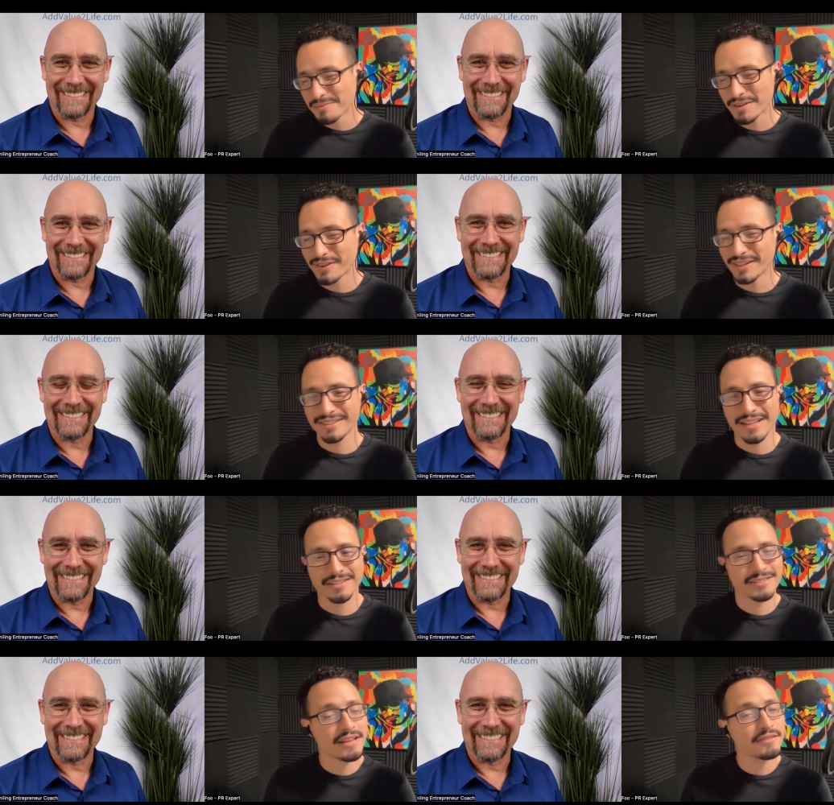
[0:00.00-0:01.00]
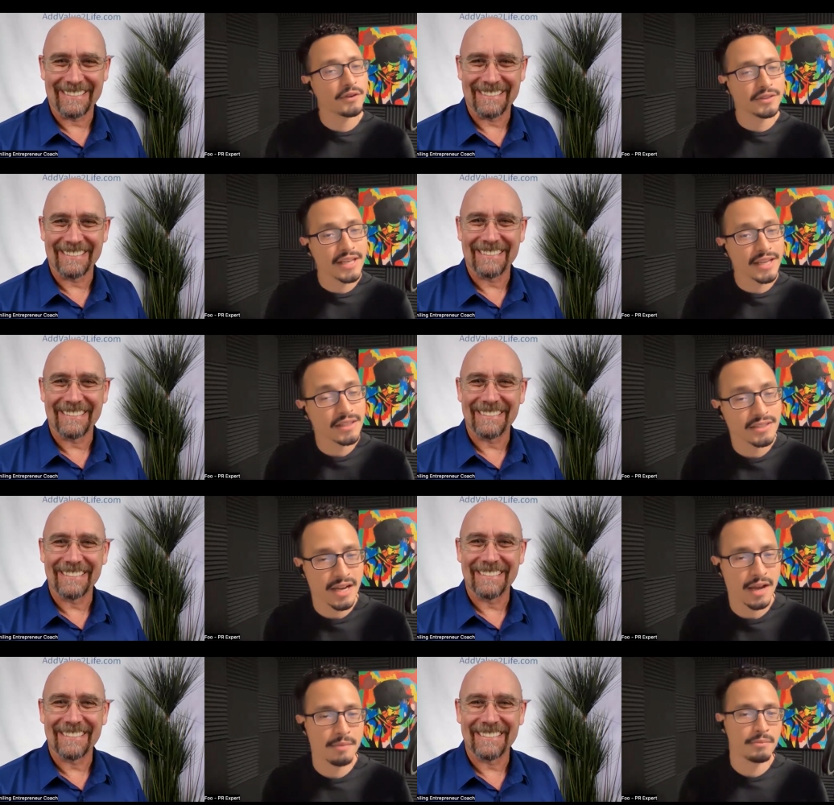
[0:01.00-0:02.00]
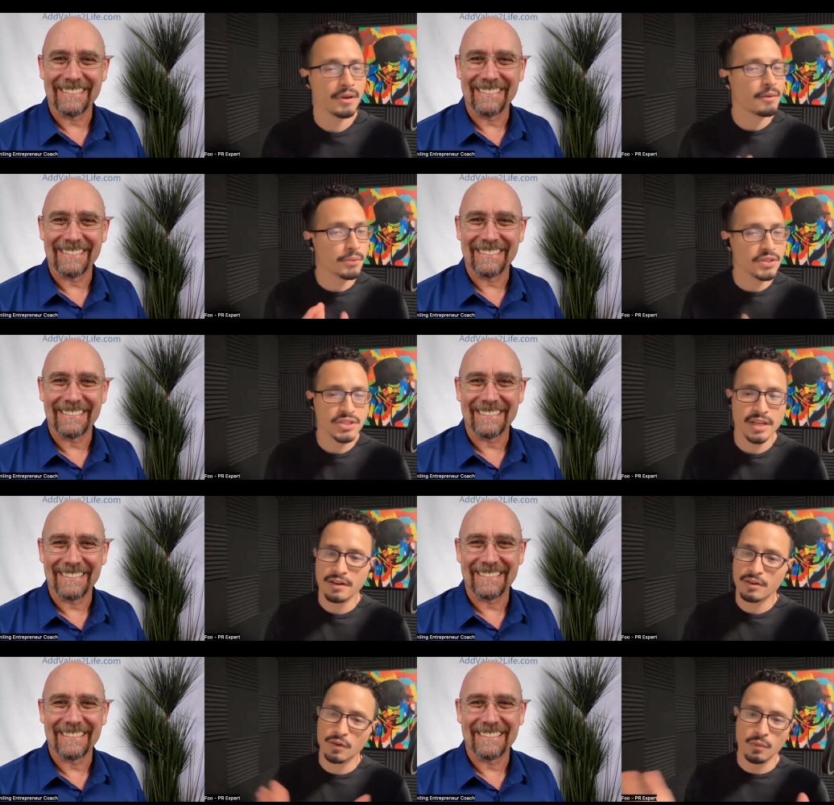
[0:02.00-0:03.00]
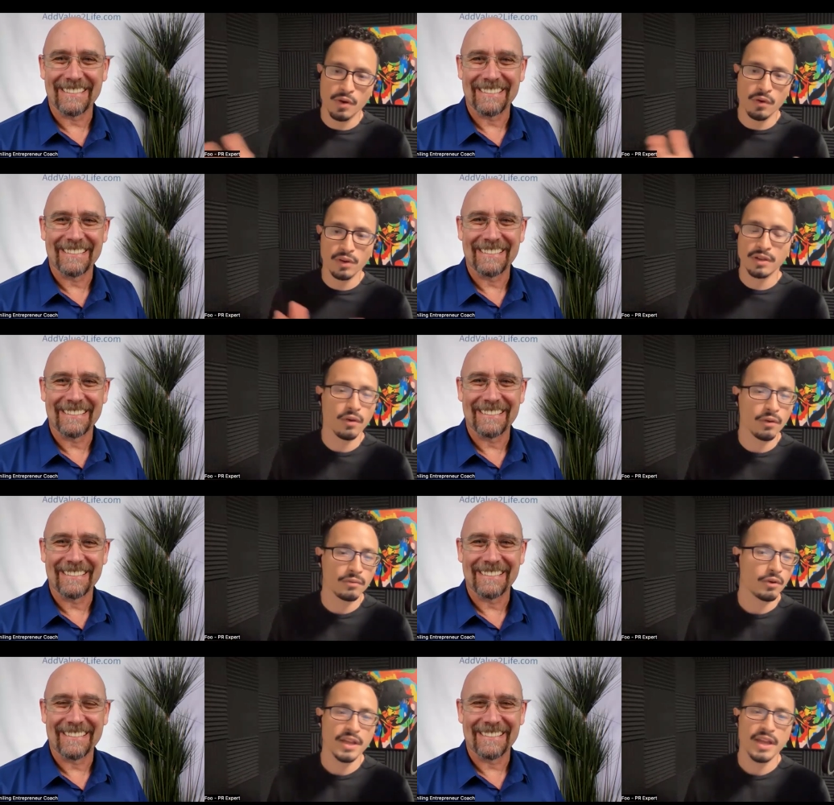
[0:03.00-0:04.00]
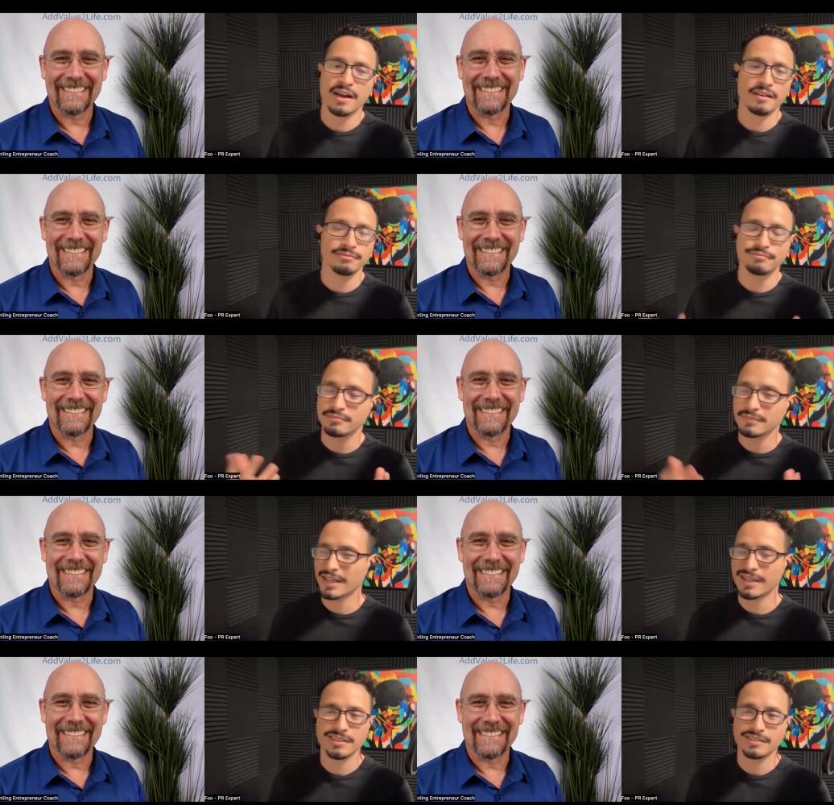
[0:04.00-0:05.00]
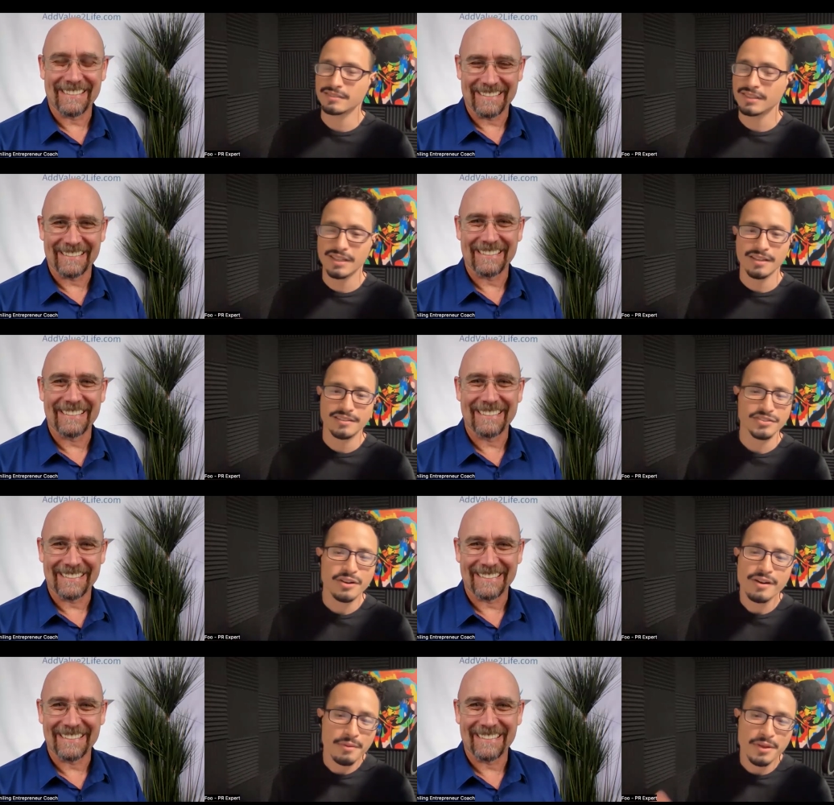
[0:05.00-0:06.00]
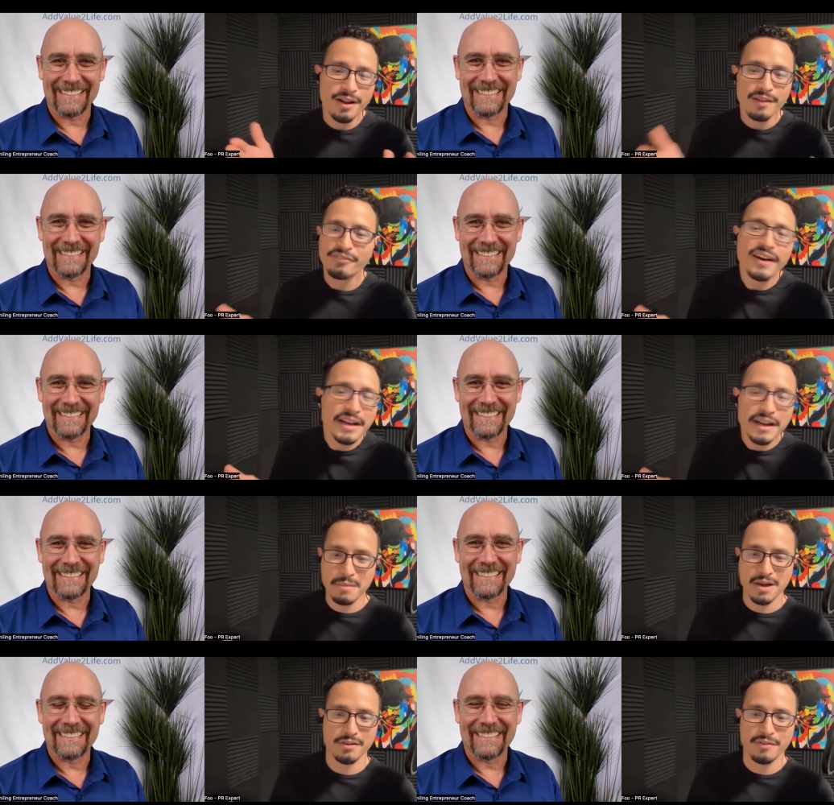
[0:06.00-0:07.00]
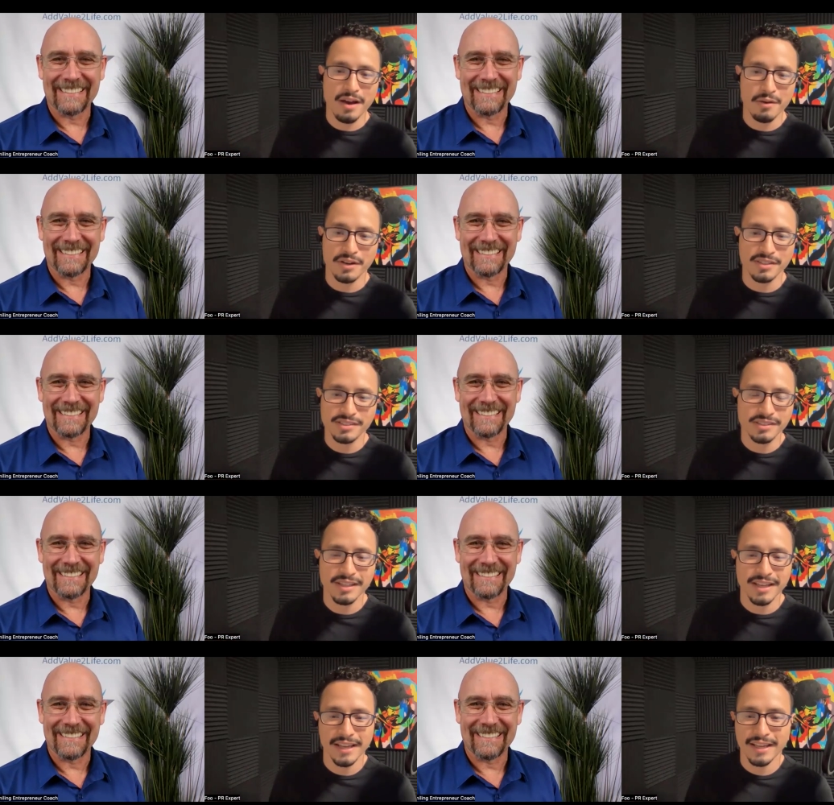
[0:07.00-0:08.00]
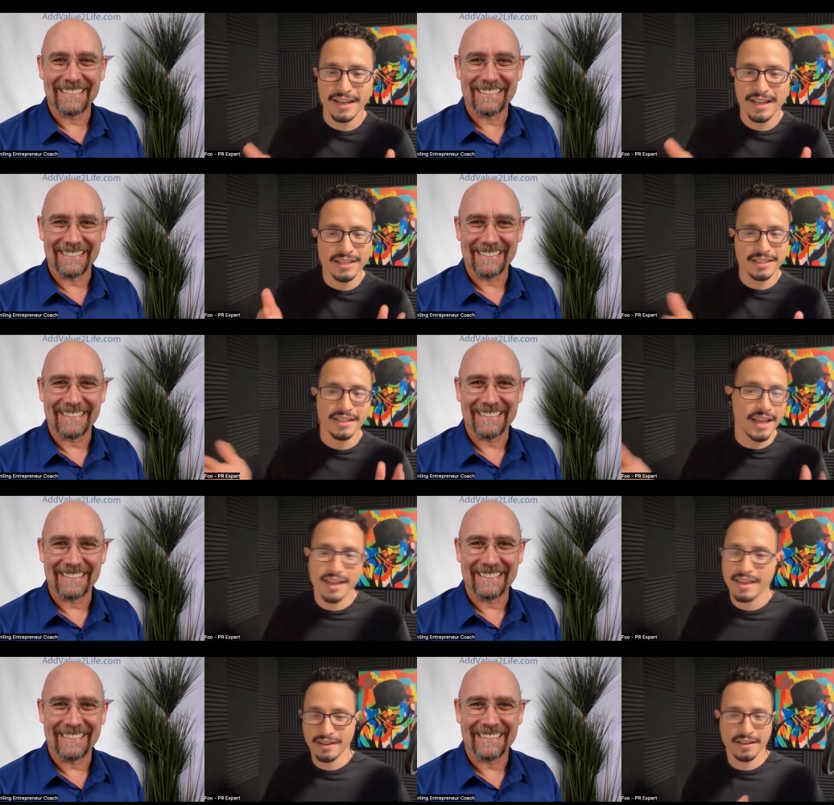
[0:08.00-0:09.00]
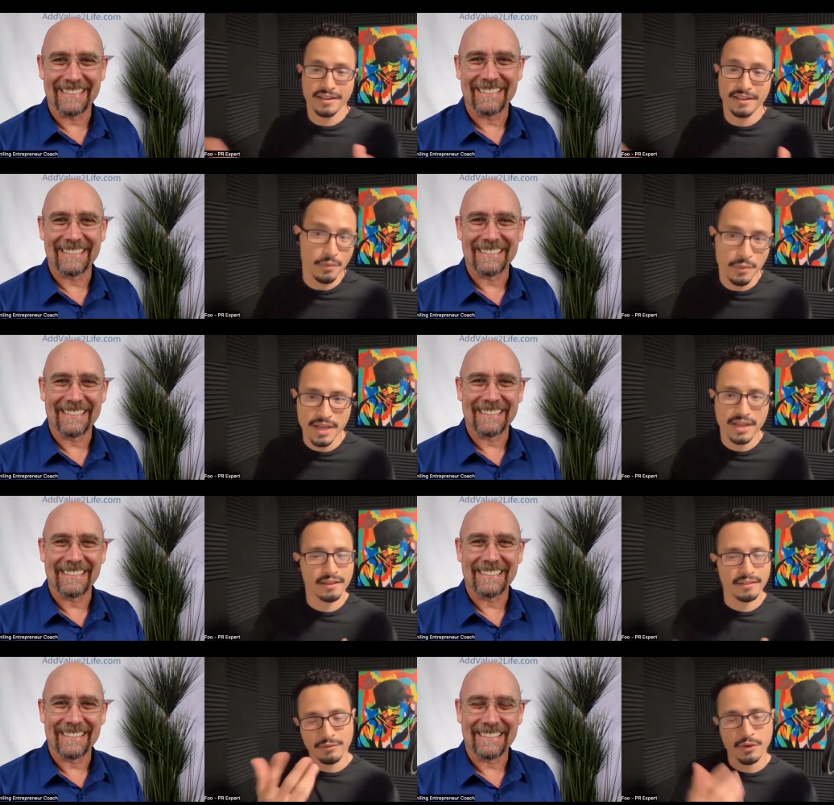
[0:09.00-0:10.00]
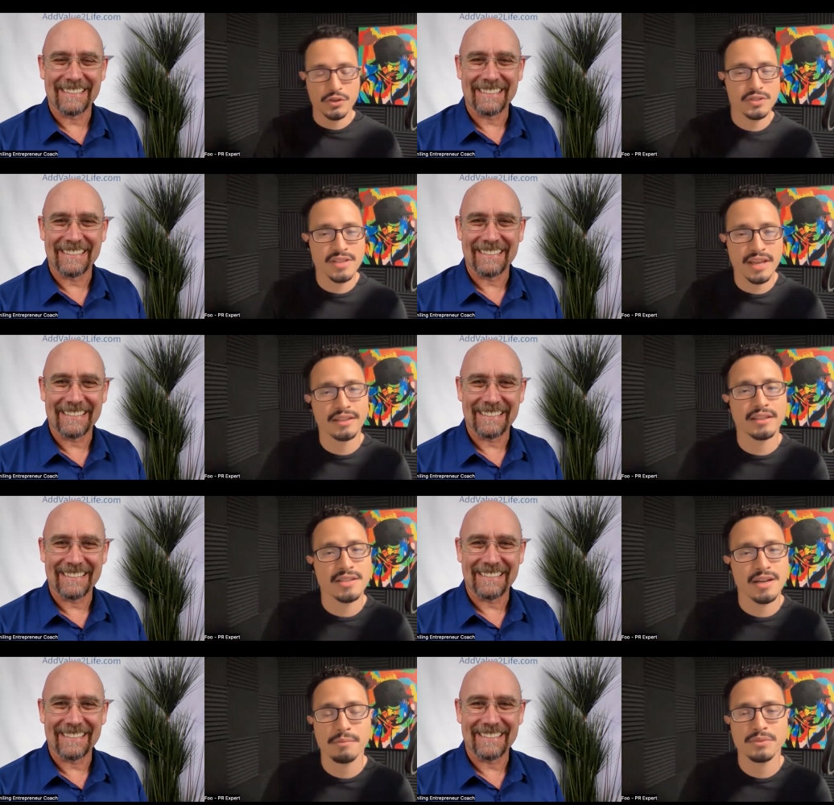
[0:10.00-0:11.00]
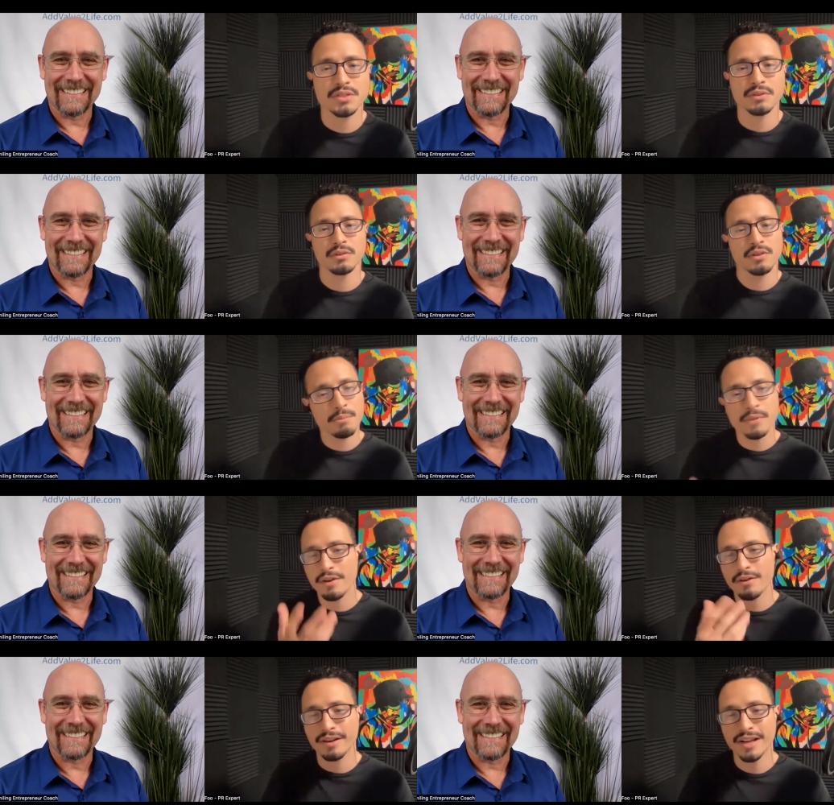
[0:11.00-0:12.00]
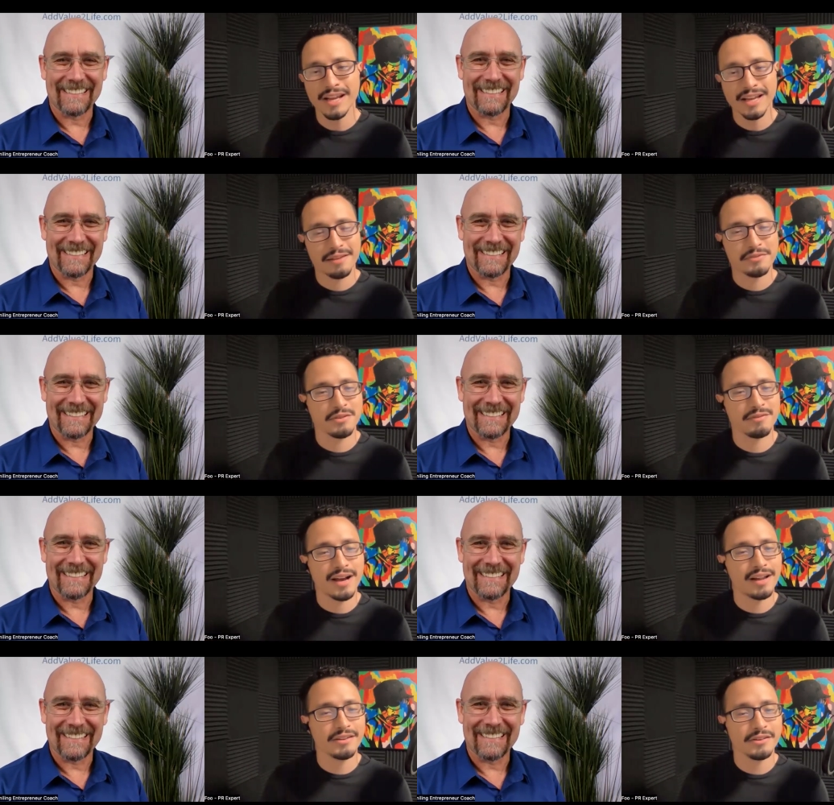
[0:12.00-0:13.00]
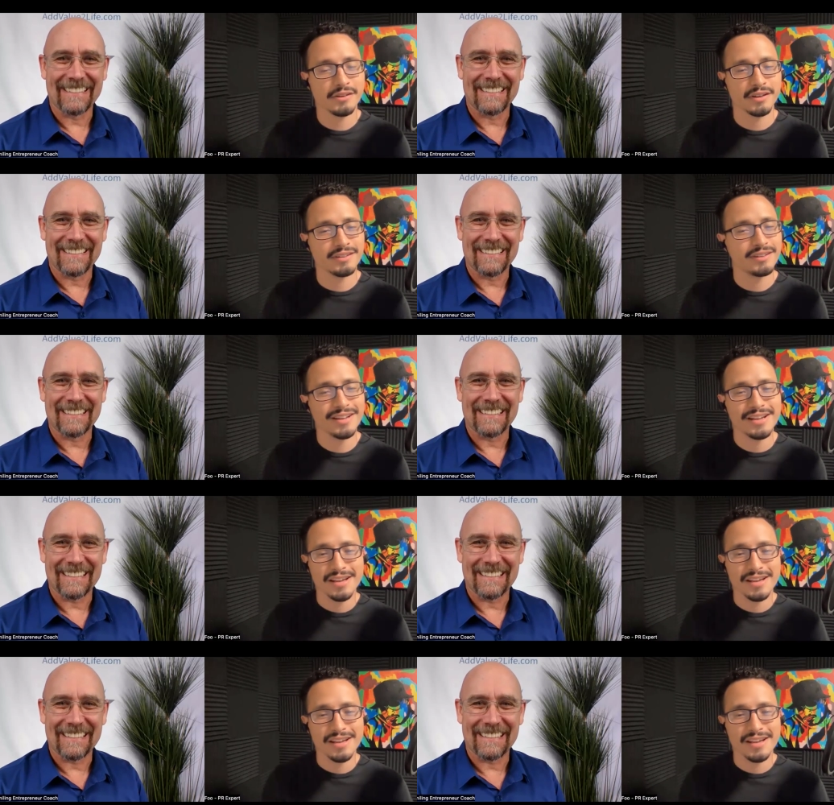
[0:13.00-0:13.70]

Speaker 1: perfect thanks thanks for taking the time i appreciate it and we only only have like certain you know a finite amount of hours in, in the day and, and in the week and for you to taking the time to come here and give some value and